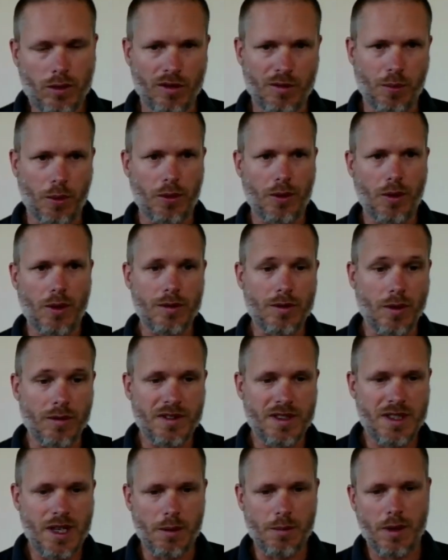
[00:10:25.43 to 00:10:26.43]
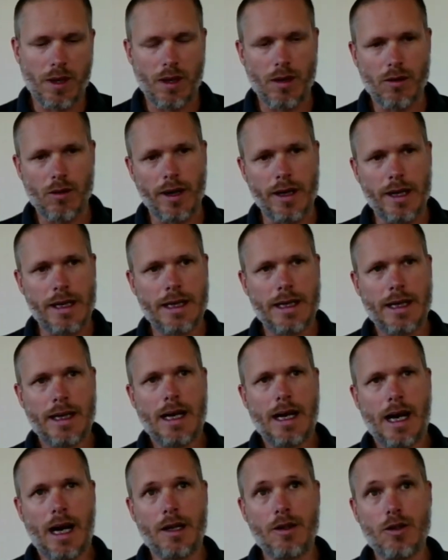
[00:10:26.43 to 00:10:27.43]
transponders of the LBL array,
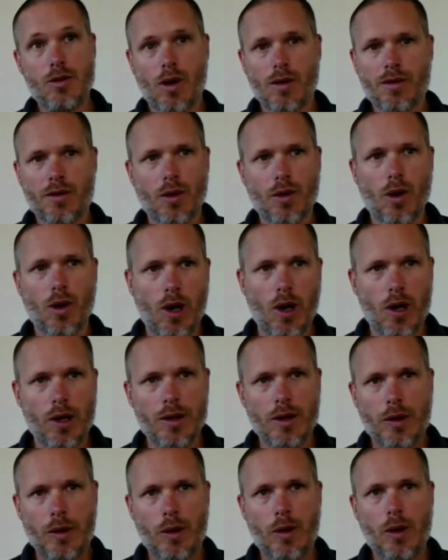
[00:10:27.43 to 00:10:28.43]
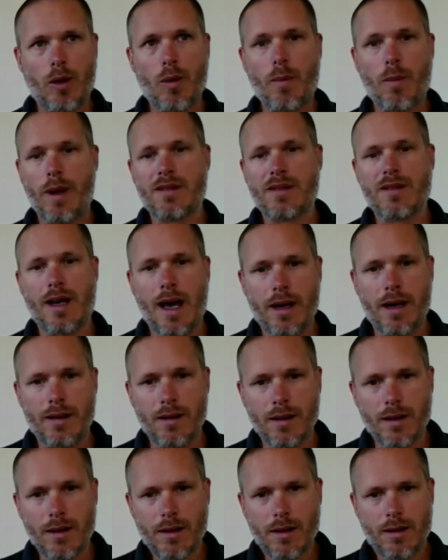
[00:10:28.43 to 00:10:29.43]
and you also run a
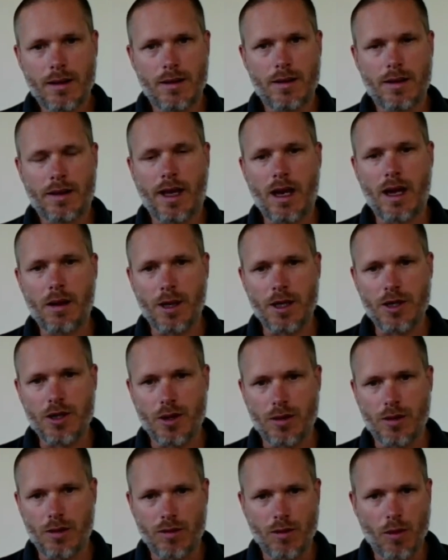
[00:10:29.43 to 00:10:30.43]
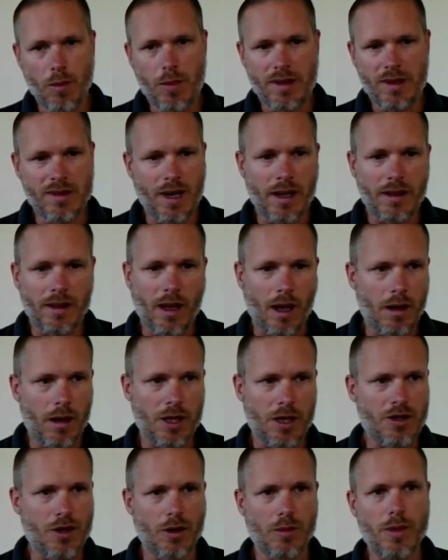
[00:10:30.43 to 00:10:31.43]
baseline calibration. Baseline
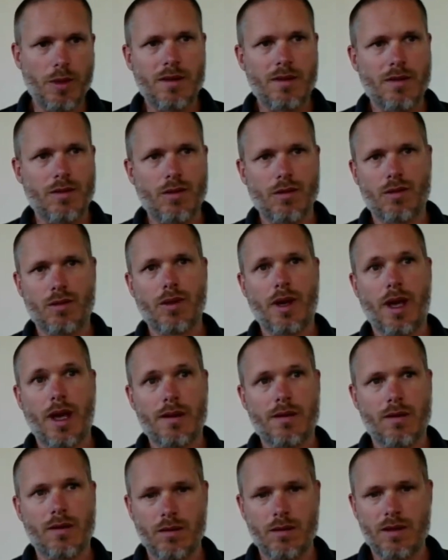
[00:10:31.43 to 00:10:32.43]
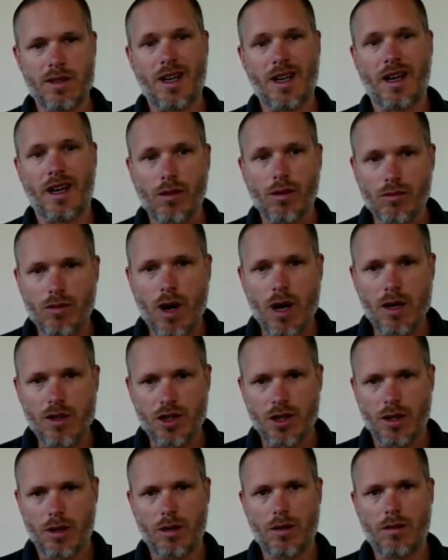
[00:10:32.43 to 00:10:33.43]
calibration means to get the direct
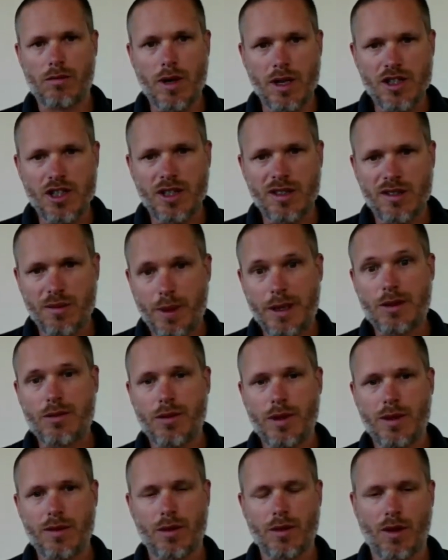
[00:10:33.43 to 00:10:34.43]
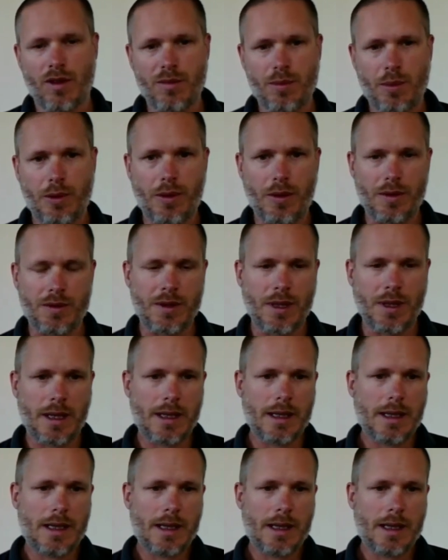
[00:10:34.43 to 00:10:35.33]
ranges between the transponders.